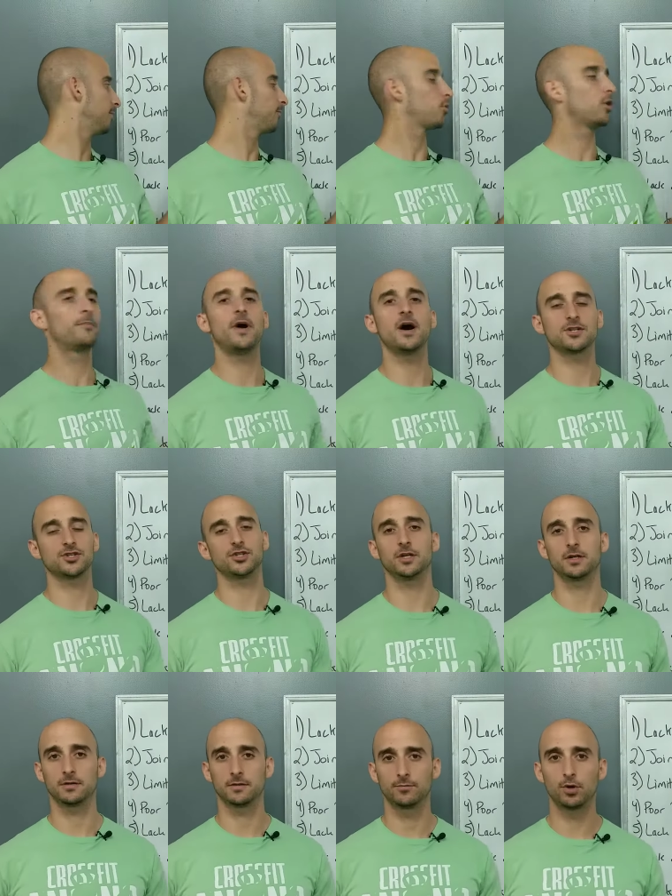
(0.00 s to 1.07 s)
poor
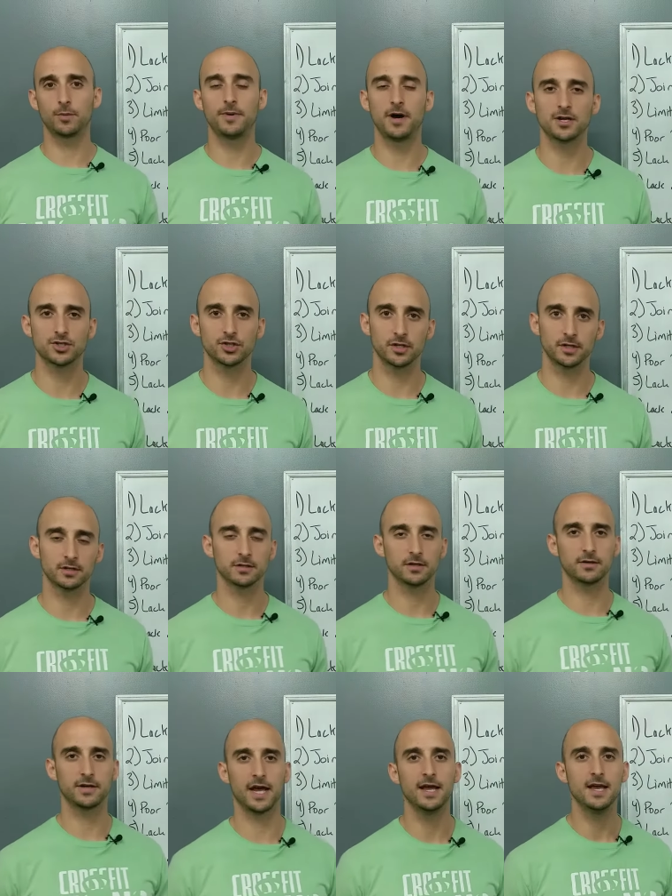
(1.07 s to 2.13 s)
posture. Poor posture,
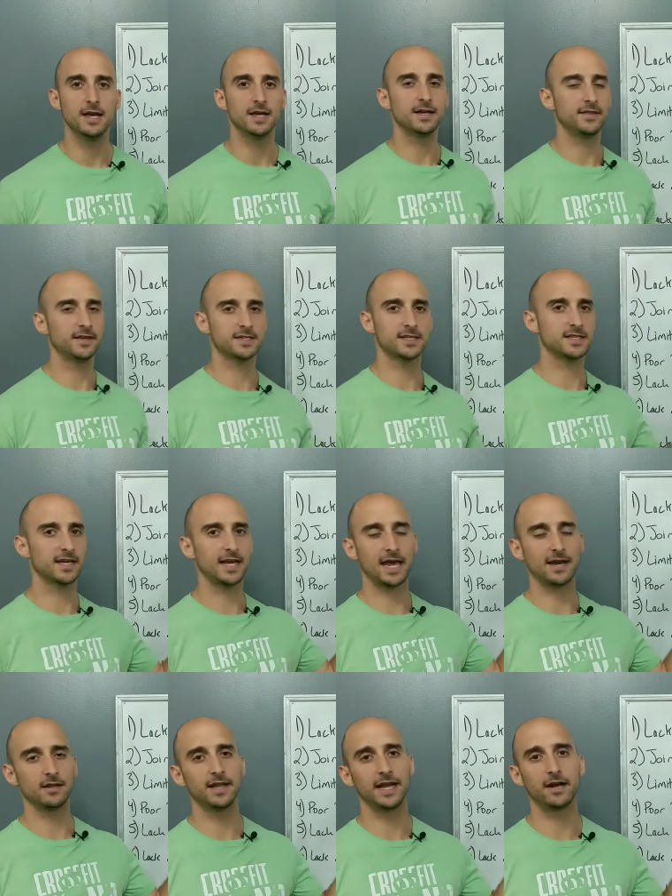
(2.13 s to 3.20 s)
okay? Now, this is
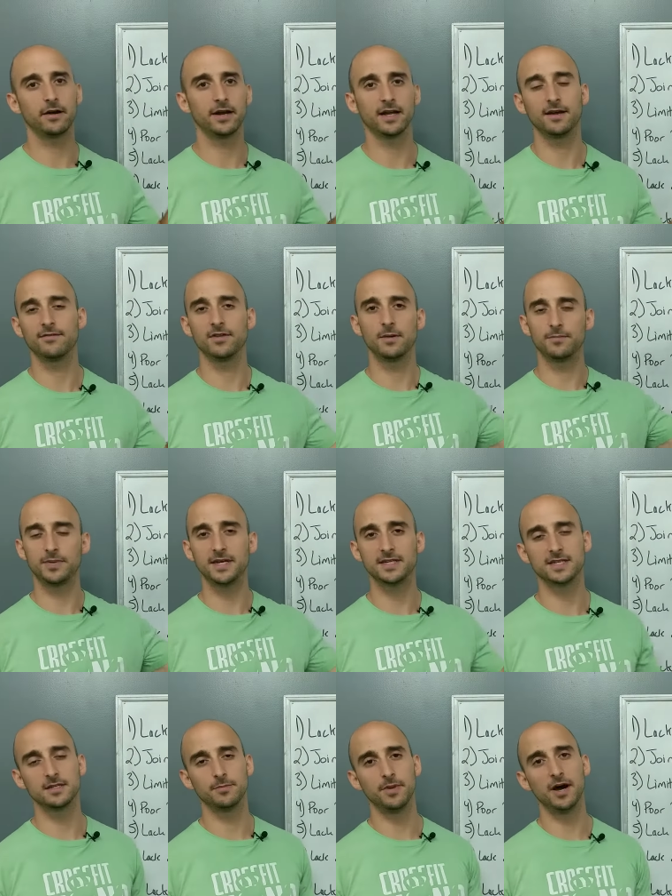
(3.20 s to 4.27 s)
again a layering of the
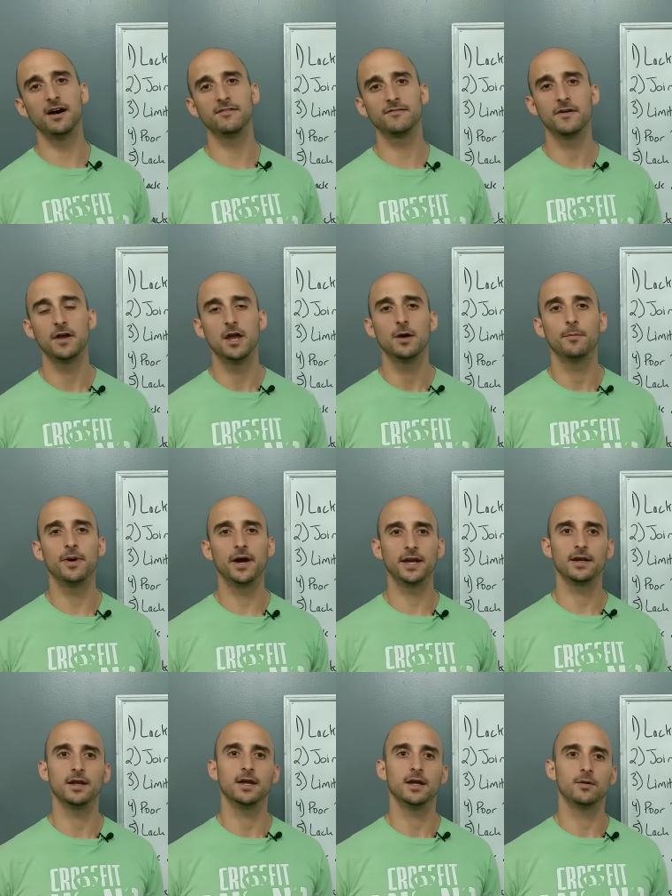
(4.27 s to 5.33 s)
pieces above,
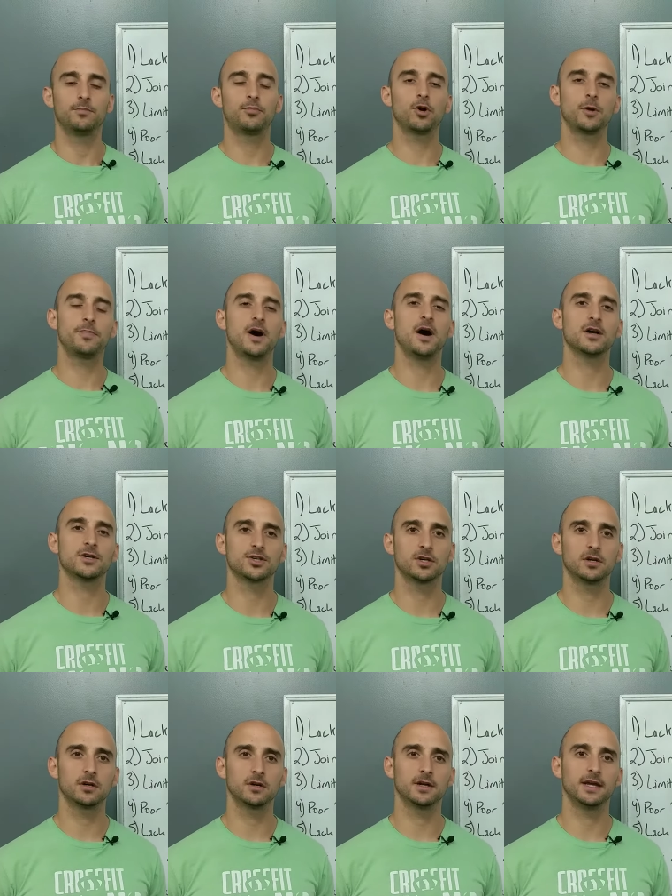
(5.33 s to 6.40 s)
but poor
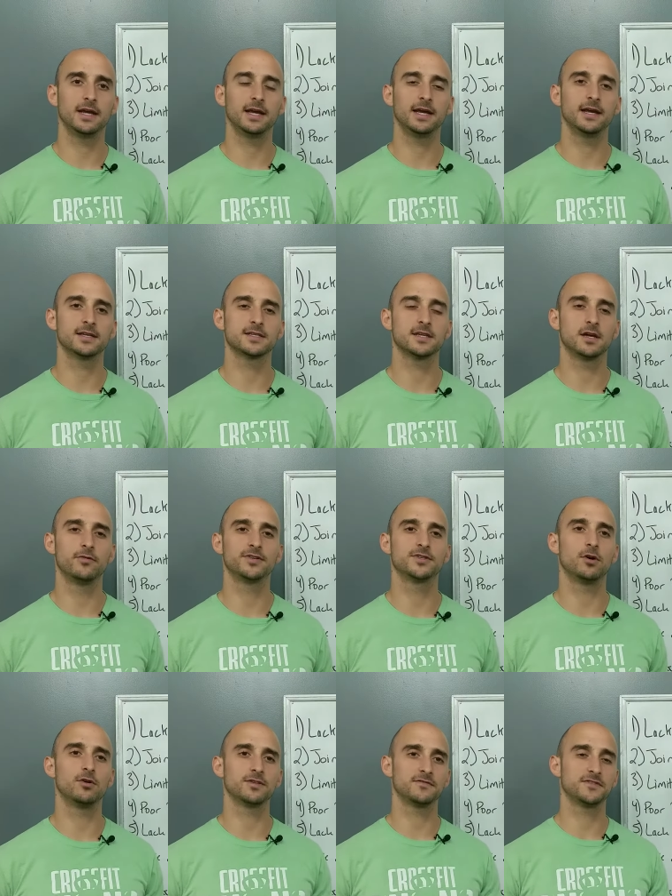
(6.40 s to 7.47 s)
posture is a
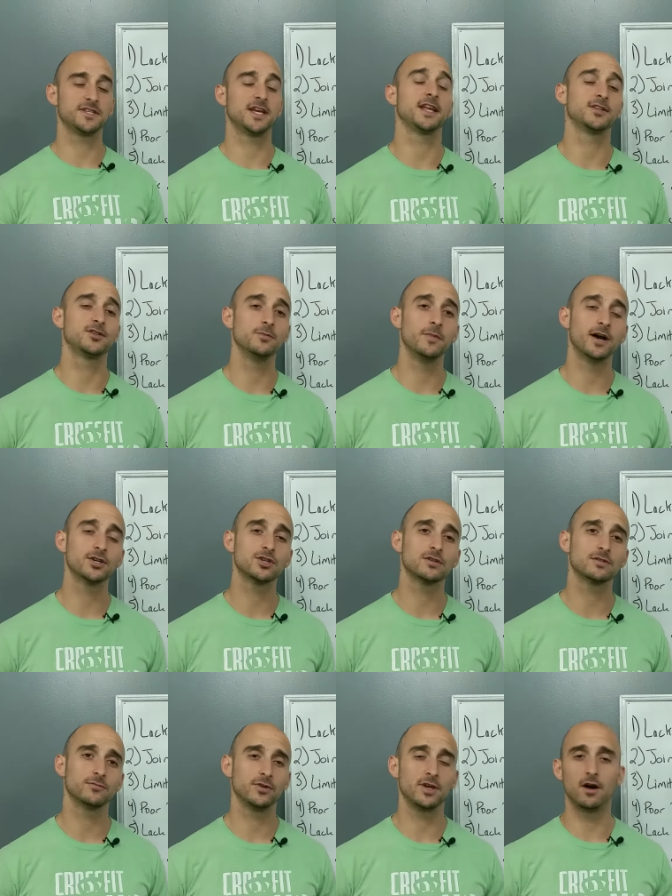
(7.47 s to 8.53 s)
result of sitting too
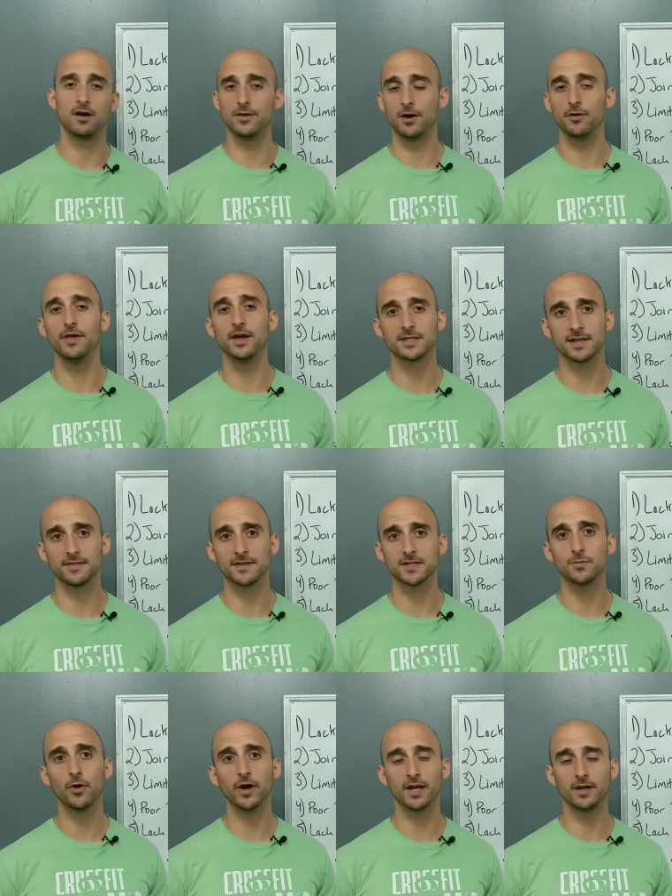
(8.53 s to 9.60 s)
much. We all know this at this
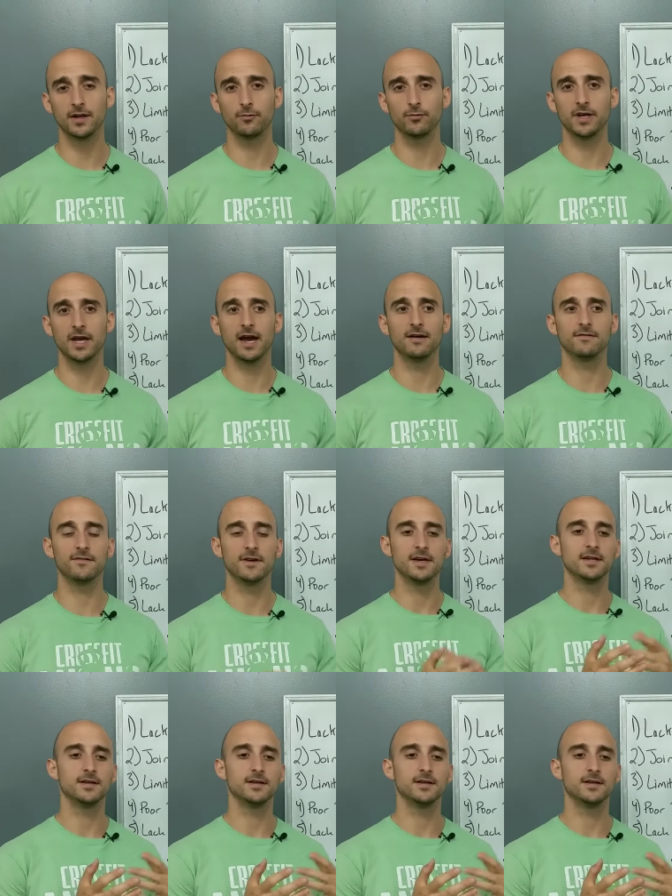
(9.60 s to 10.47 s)
point. We have